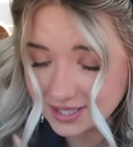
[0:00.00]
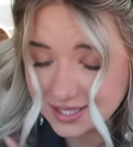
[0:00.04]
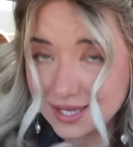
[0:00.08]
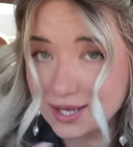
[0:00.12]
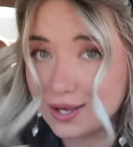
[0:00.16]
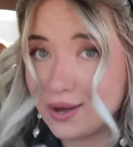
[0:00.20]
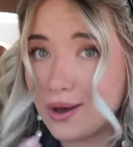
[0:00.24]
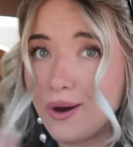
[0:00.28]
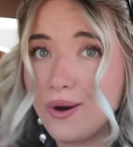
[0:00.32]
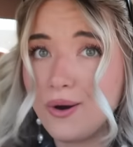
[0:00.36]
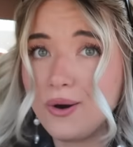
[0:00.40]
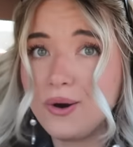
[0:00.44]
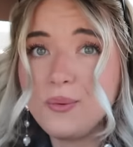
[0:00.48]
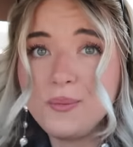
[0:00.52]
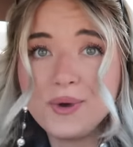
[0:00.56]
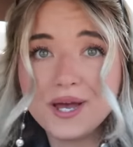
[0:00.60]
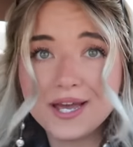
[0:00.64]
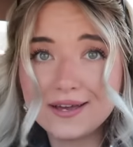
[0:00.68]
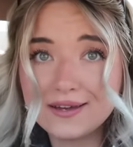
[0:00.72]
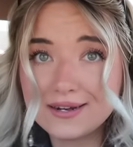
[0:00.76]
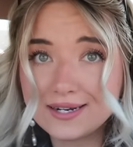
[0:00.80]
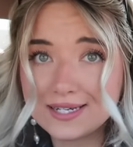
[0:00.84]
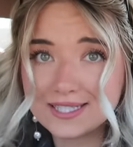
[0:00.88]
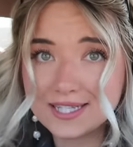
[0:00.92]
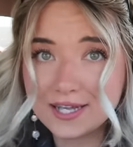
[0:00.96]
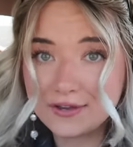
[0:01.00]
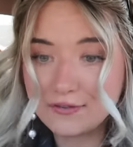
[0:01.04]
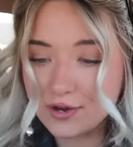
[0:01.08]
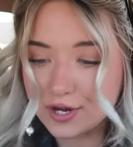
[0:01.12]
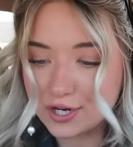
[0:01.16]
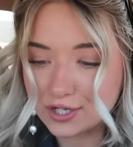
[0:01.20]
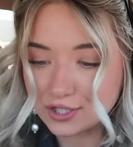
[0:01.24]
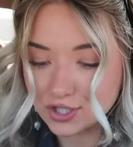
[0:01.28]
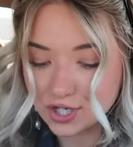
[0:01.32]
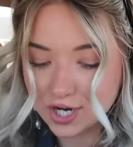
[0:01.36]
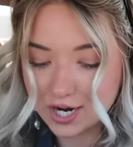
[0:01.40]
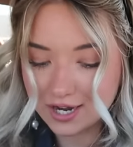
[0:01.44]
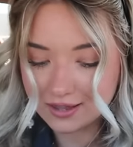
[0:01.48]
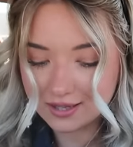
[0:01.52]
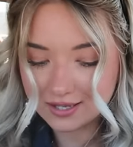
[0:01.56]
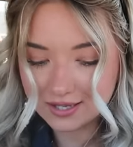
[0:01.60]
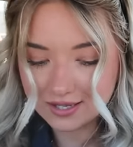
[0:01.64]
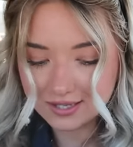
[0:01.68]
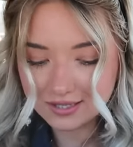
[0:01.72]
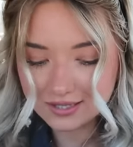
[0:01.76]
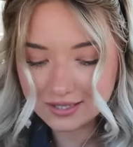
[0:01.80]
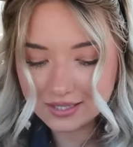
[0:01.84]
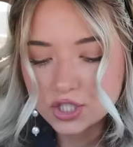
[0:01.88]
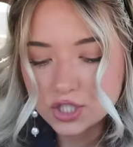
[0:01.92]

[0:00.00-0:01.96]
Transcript: Like, oh my goodness, I've got to try this.